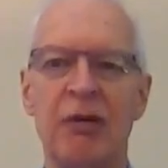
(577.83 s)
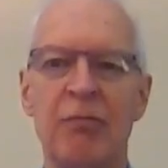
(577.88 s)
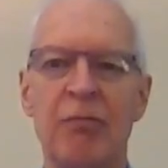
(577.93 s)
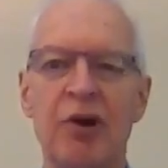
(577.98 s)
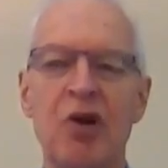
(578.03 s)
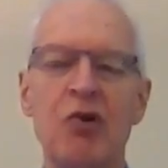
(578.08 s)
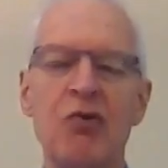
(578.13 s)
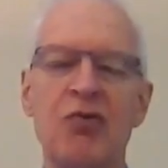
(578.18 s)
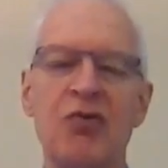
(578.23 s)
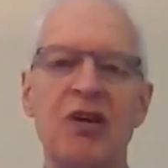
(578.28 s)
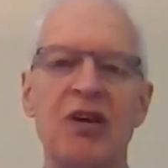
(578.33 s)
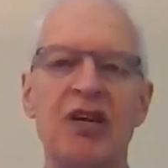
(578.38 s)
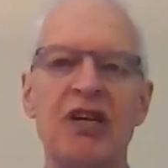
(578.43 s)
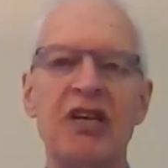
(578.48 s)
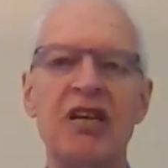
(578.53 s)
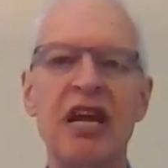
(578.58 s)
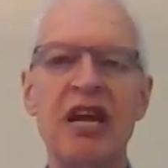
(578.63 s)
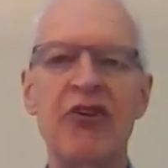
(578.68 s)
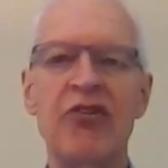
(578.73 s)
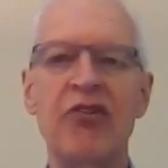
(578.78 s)
both
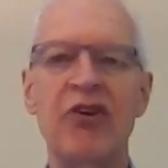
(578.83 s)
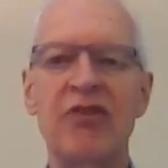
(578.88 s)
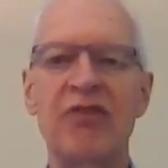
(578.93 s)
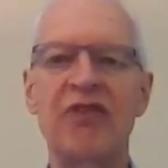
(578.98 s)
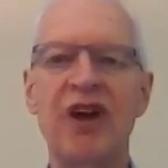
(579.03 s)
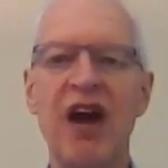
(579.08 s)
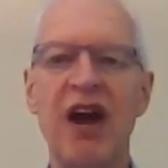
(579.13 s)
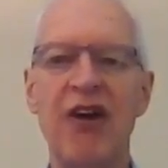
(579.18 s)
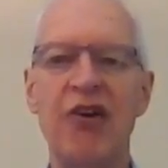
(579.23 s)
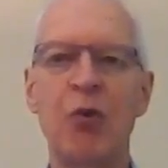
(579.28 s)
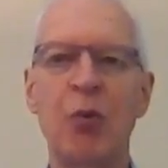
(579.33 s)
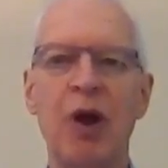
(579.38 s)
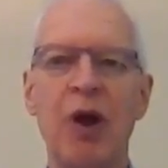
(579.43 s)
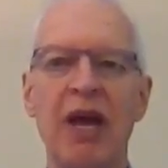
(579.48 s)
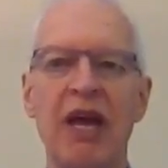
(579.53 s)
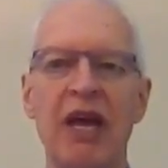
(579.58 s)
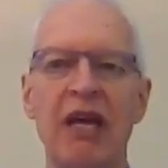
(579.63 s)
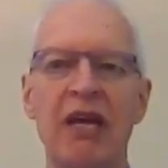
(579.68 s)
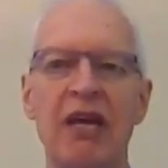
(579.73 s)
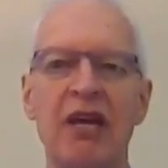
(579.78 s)
near and far
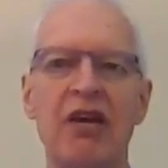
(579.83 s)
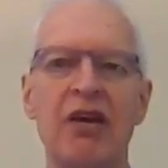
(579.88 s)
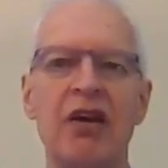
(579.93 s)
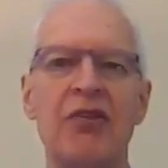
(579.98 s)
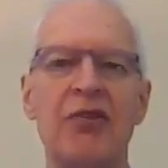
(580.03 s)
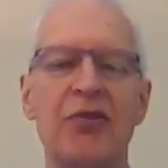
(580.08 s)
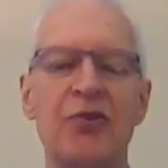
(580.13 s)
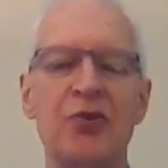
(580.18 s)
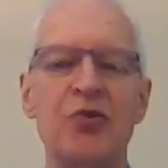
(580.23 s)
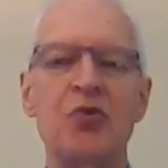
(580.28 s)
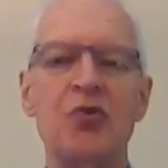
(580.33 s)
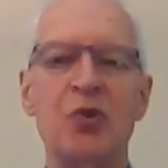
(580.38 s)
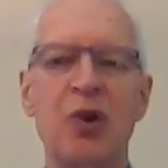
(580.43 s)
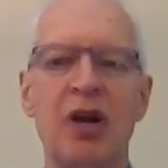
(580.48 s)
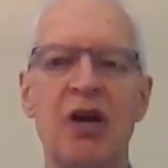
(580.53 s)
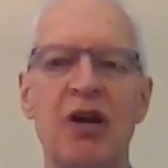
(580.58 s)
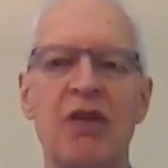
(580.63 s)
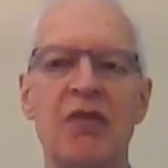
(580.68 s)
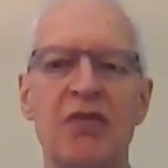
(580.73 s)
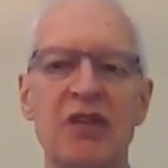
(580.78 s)
away through
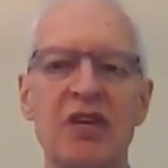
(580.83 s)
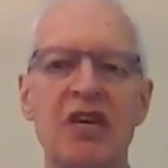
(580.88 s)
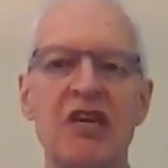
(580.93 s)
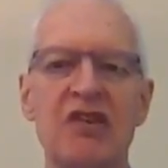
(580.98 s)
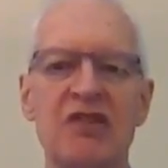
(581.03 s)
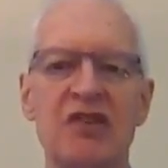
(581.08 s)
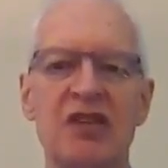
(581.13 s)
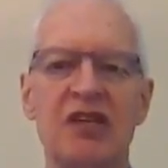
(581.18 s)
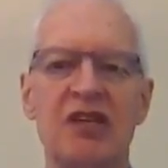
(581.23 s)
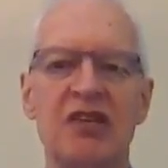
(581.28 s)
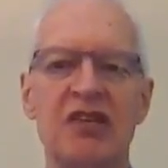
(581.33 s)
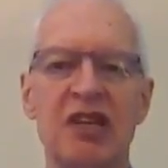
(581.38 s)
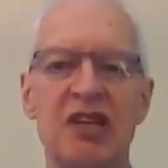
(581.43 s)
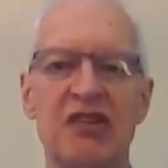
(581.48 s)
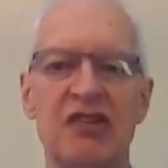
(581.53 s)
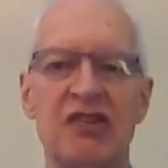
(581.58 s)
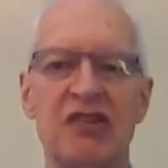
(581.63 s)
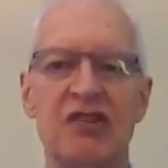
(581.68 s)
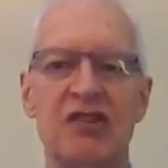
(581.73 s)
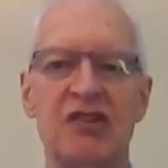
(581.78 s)
these
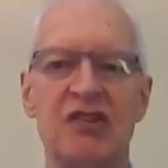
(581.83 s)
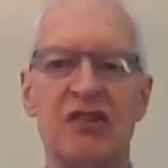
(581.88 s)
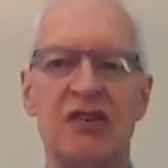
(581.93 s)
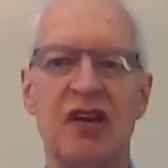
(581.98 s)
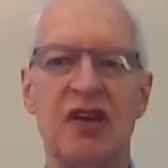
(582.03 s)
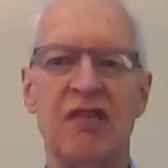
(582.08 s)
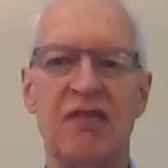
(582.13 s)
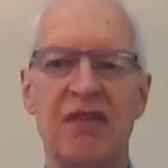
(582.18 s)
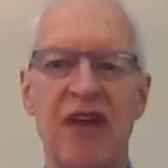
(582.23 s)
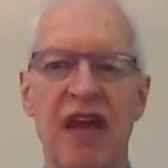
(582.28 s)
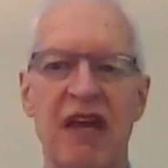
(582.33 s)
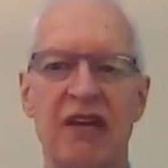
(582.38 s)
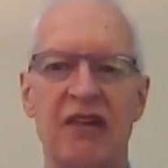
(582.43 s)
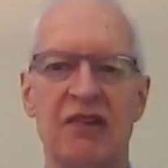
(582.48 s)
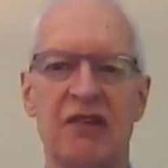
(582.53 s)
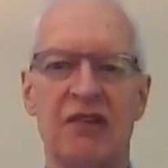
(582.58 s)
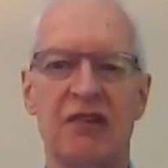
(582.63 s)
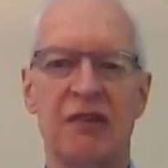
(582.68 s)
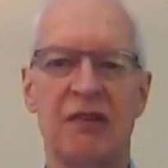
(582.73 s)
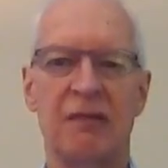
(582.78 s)
distance
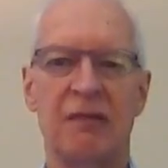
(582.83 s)
effects.